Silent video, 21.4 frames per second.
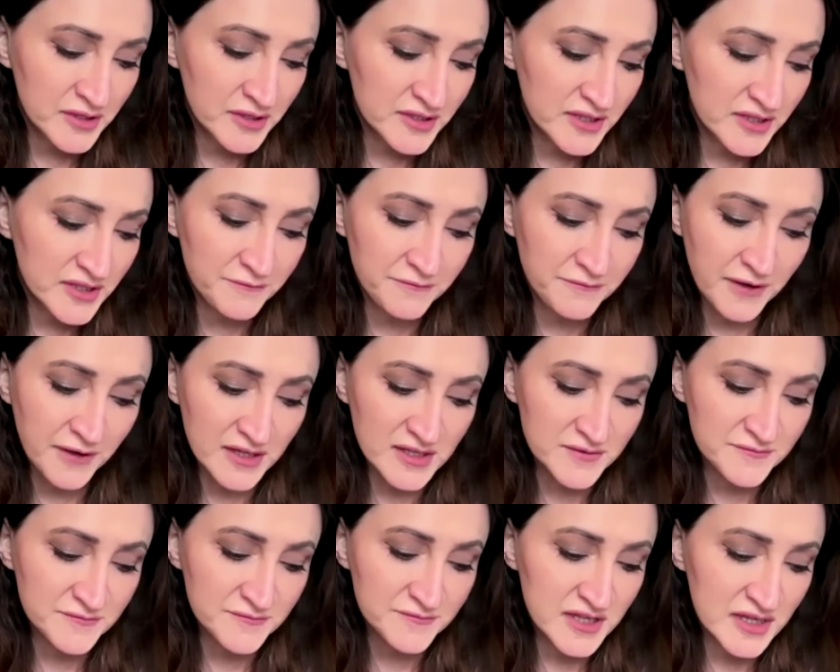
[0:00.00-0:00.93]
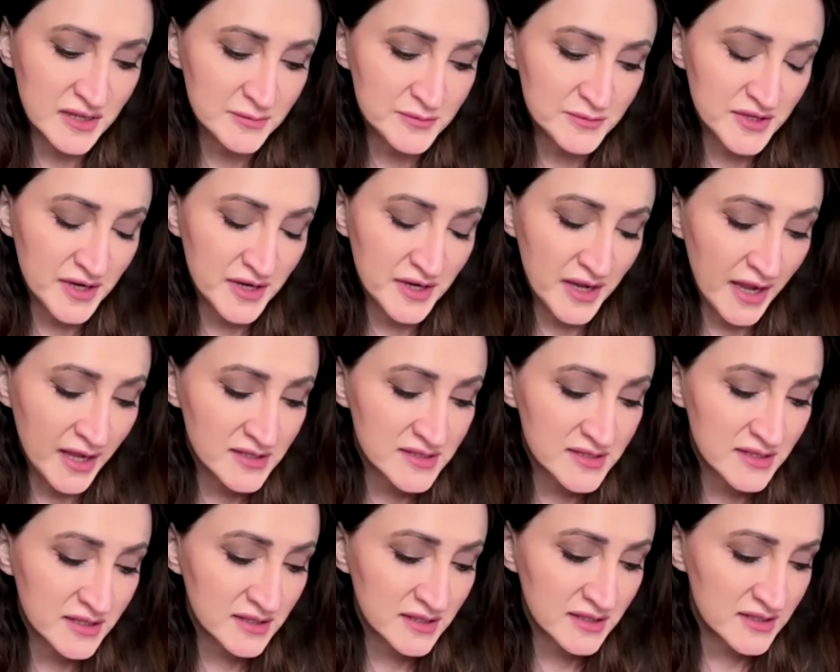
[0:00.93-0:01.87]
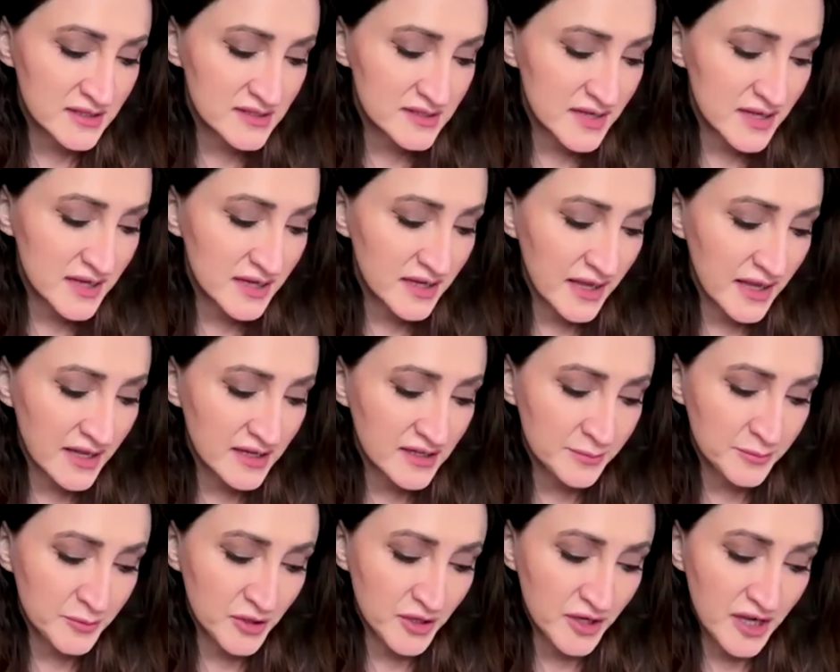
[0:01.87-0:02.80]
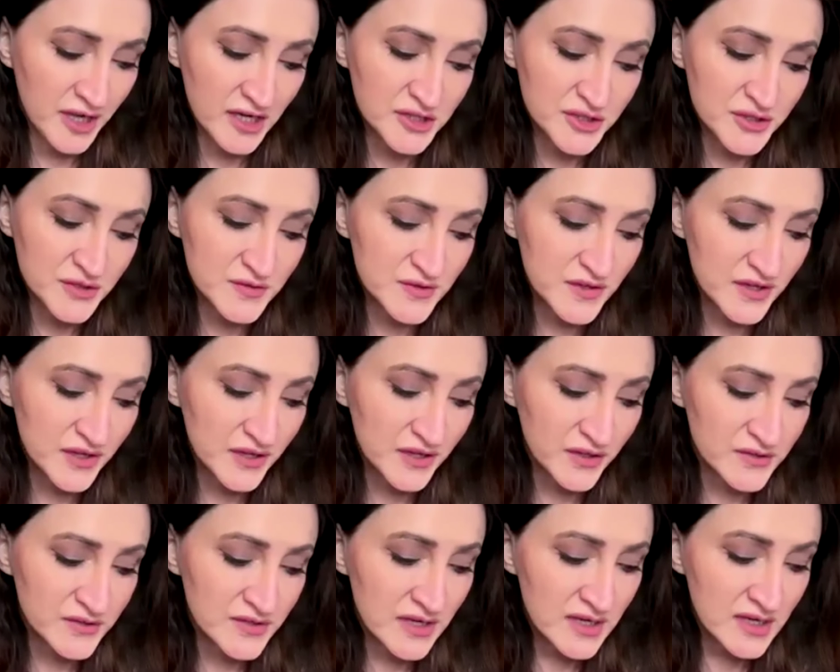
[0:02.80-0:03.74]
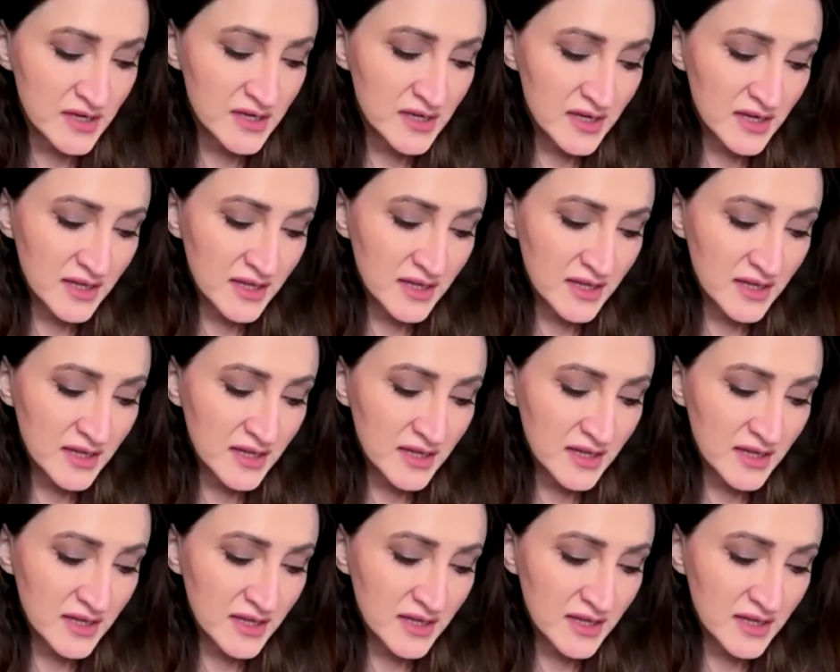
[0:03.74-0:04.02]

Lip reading: building effective teams, enhancing listening and communication skills,